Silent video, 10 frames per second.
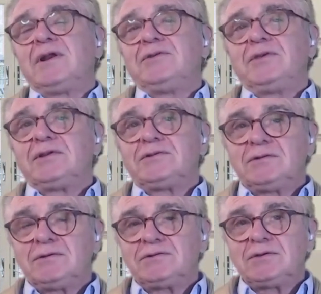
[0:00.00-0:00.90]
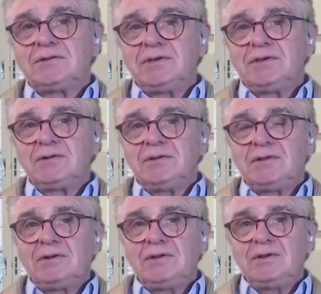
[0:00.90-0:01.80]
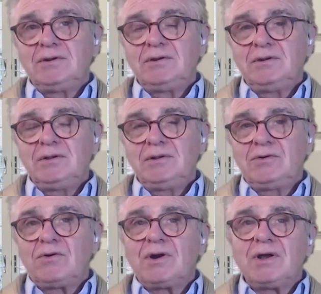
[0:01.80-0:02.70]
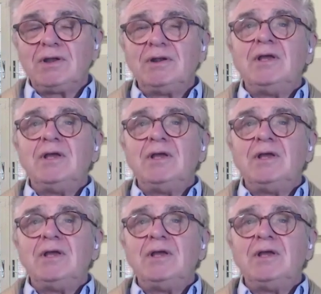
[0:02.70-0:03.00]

and I think it's still legal in Oregon.